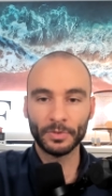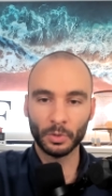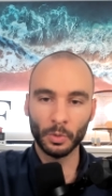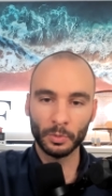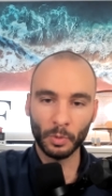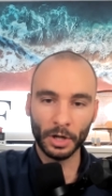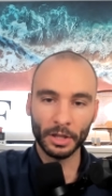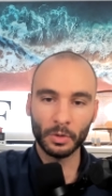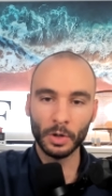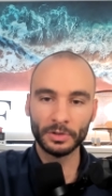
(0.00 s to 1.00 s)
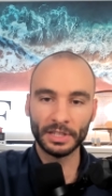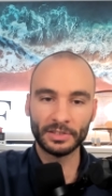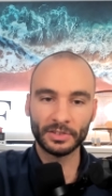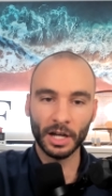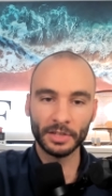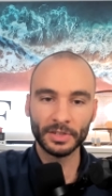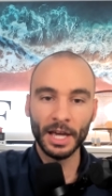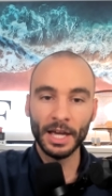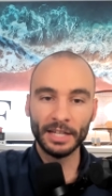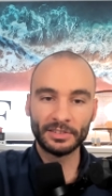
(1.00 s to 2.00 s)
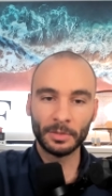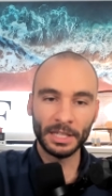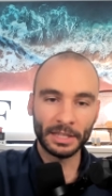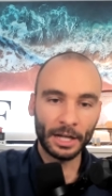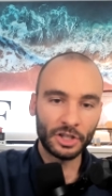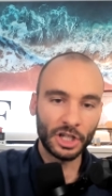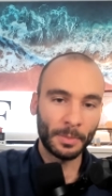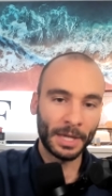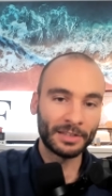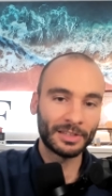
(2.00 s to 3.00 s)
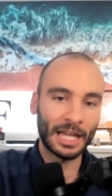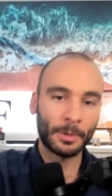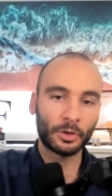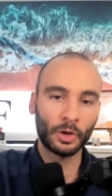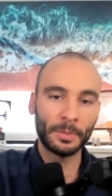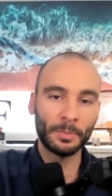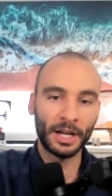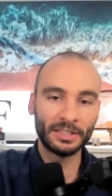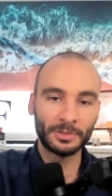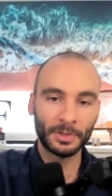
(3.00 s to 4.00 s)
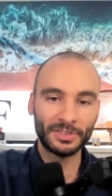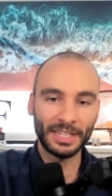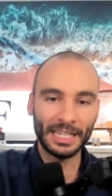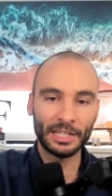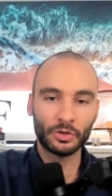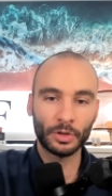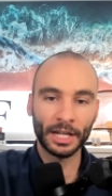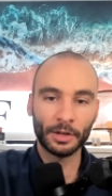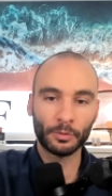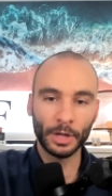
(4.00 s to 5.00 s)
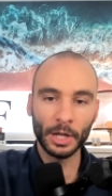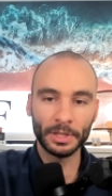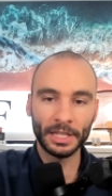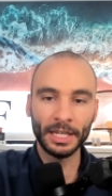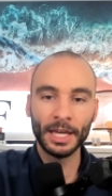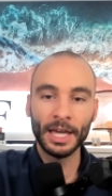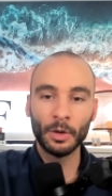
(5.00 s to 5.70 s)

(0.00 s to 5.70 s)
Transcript: So one of the quotes they discuss is, to meet the energy demands, laboratory mice must eat and drink frequently,